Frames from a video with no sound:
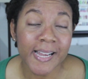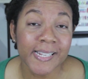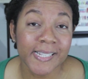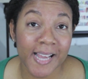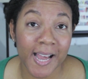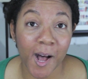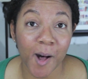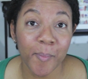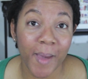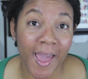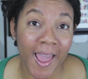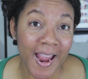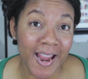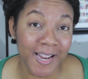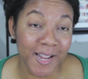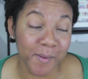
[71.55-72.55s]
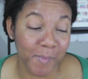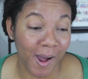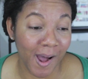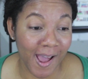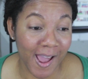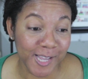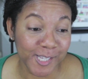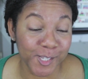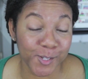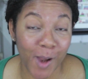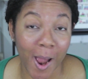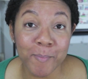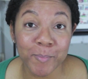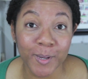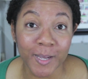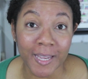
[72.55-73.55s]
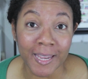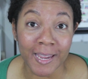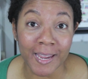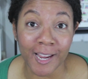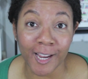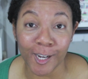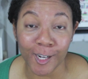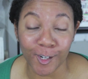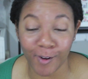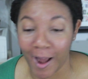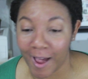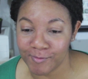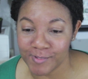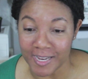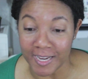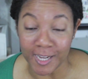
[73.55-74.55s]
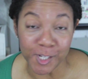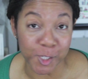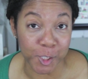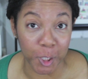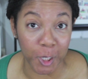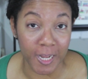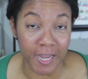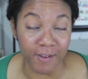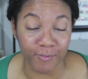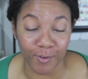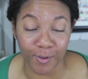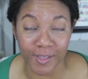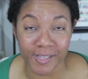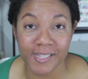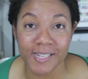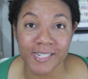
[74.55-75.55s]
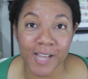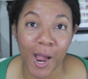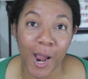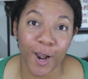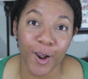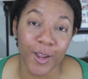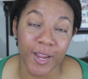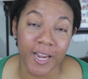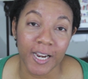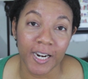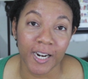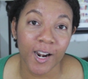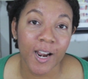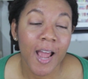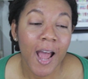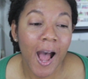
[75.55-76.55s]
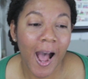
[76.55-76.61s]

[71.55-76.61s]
To help aid in my scrapbooking crafting journey for this entire year,